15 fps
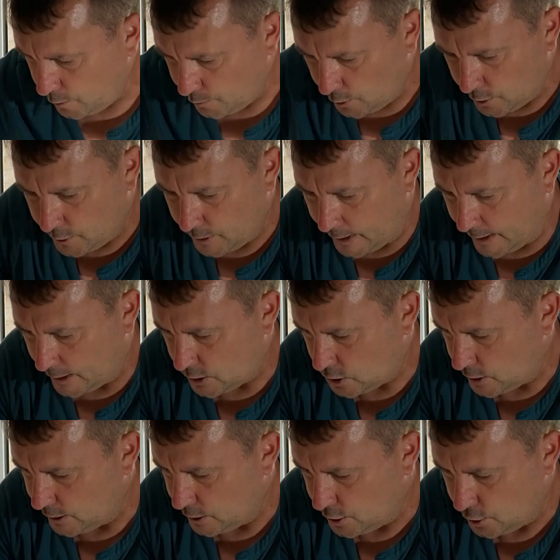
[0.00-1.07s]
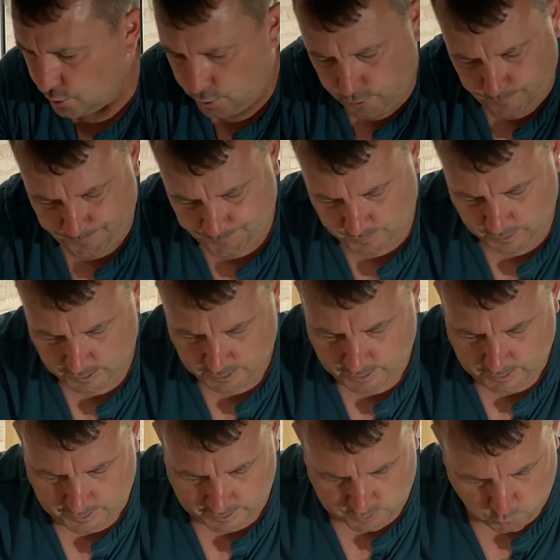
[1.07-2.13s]
going to actually do
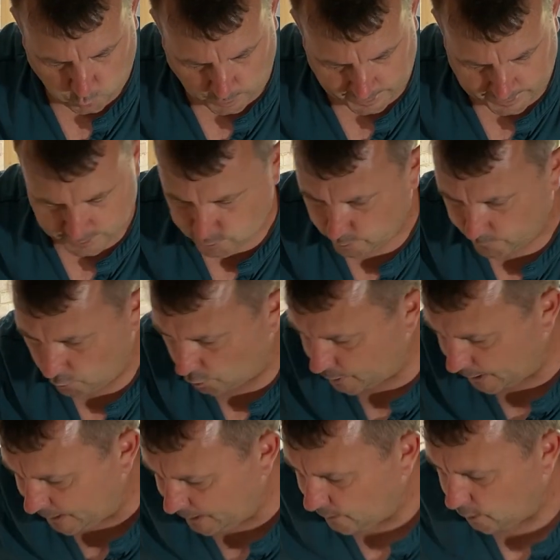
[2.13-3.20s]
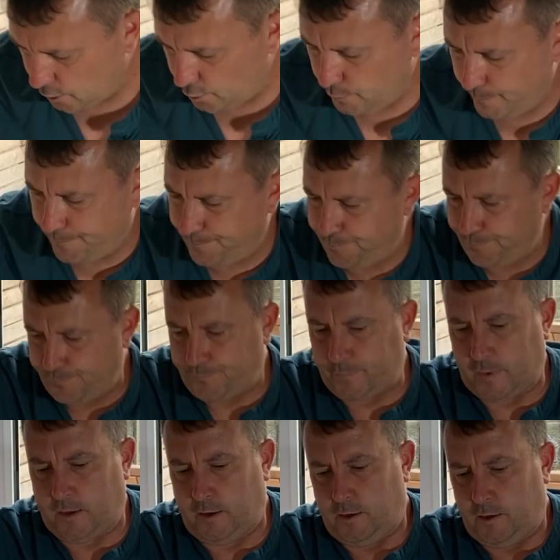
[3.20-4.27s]
is weigh it. So I've got a kilo
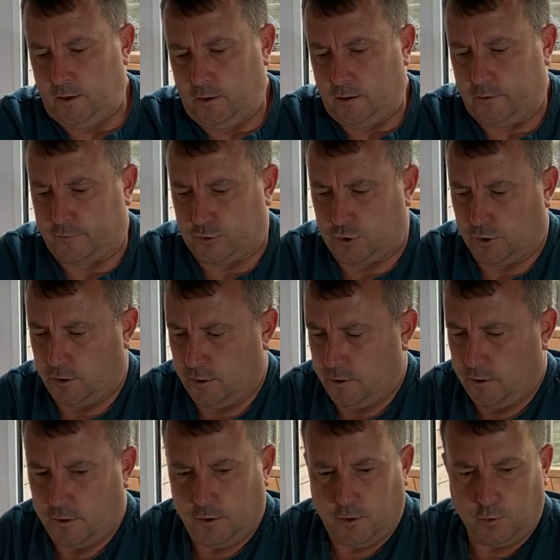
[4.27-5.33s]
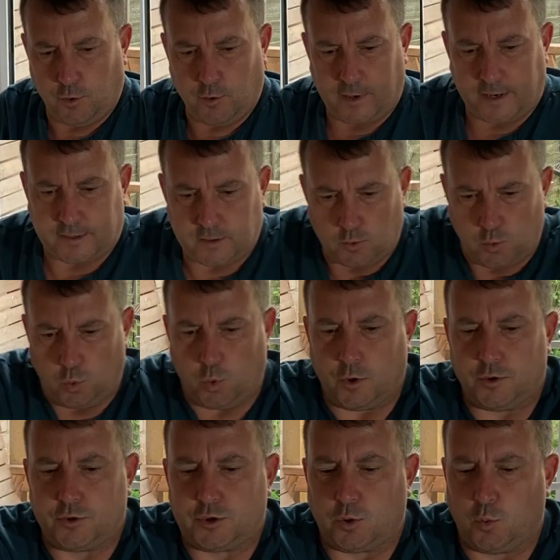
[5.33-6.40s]
of sugar, and you want to add 1
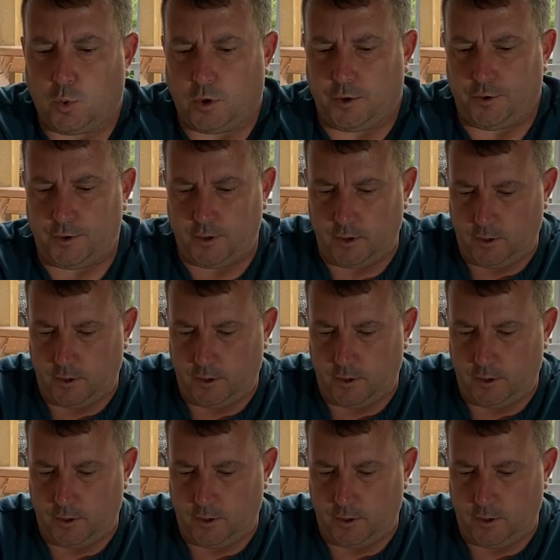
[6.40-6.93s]
to 1